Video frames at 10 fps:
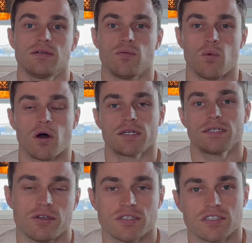1.
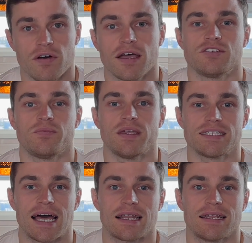You can divide your
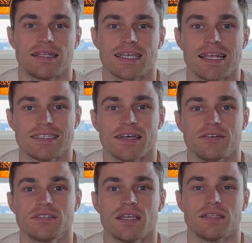beta-alanine daily
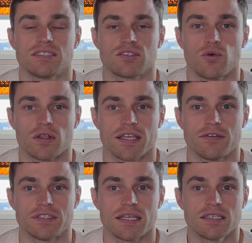dose into smaller
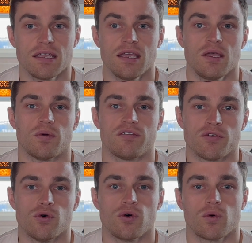doses, with
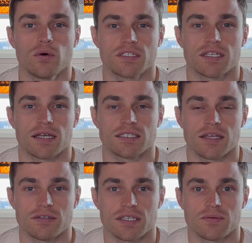4 quarter-sized
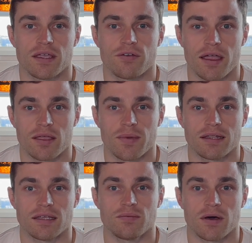doses being
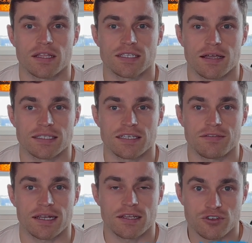recommended by the
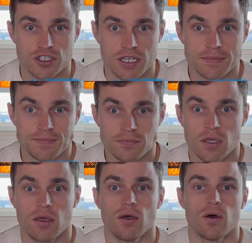scientific literature.
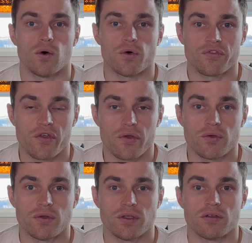Or
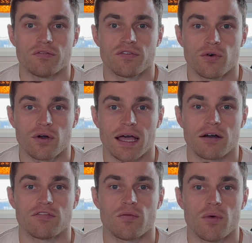2. You can fork
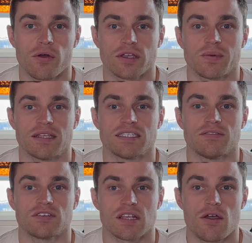out for a more
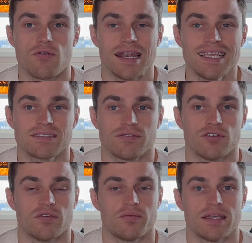expensive slow-release
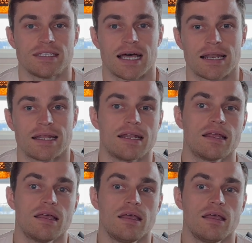form of beta-alanine,